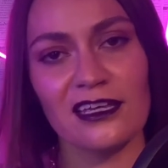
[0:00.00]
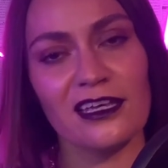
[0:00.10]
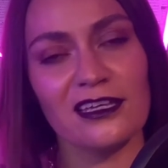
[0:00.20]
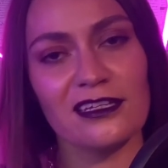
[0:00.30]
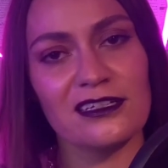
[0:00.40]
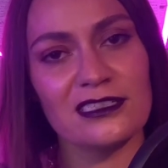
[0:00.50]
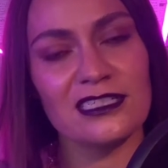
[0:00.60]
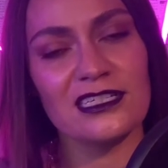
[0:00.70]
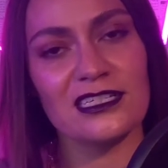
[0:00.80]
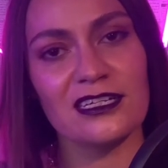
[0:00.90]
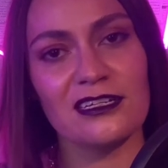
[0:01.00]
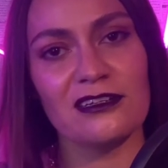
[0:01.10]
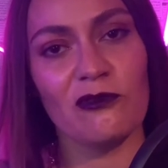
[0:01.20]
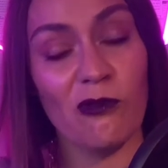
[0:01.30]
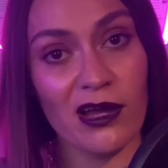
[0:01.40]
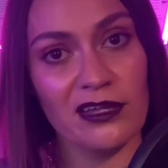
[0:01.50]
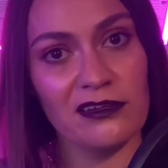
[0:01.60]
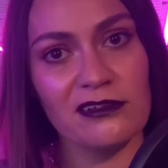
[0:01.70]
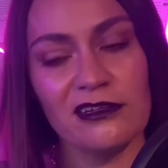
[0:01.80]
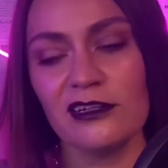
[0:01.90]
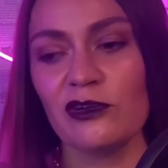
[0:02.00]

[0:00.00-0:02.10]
in season 1,